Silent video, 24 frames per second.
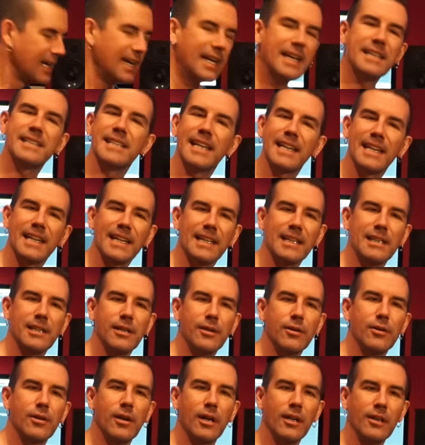it's like I can
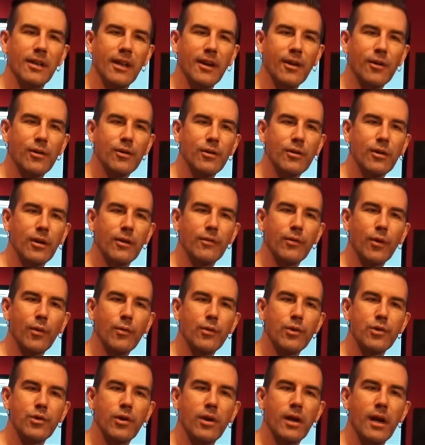hear a layer of
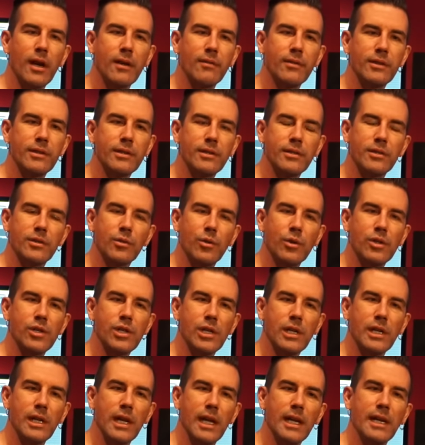overdrive and
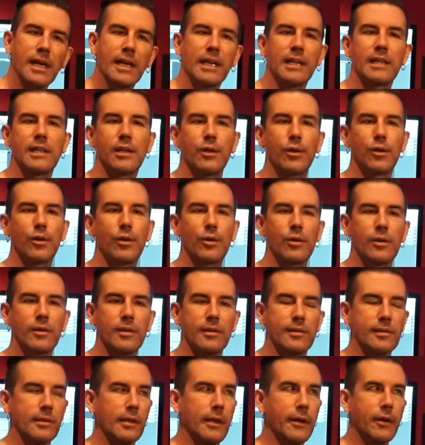distortion, and I can hear
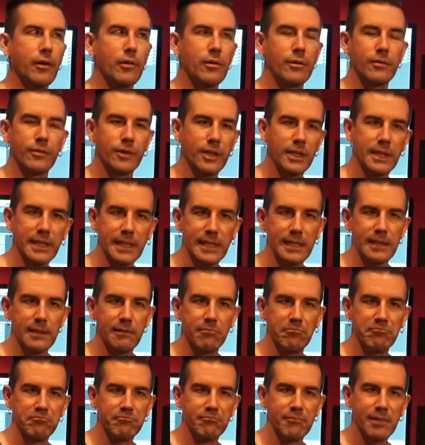this layer of clean.
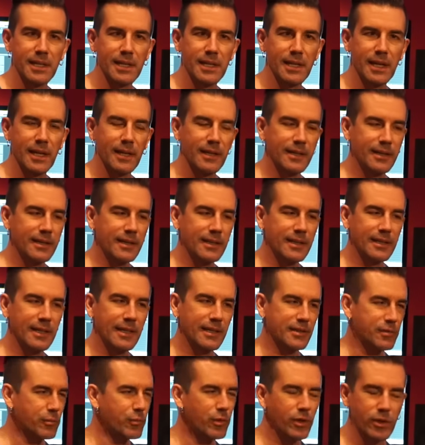And
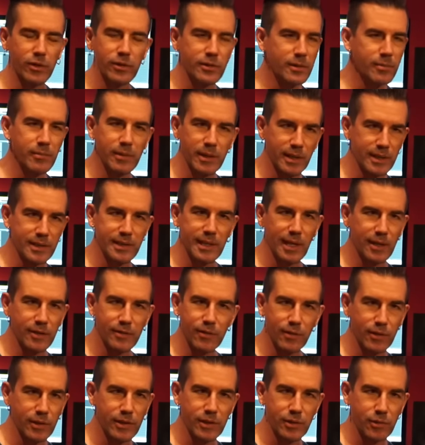it's weird to me. It
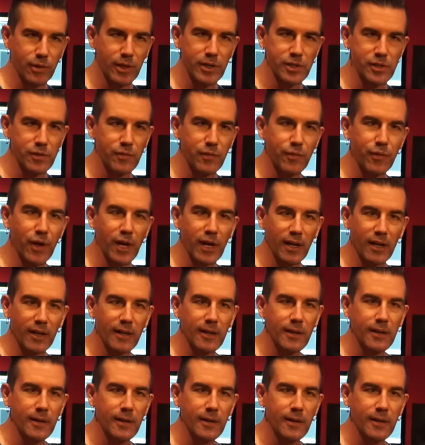sounds very strange and fake.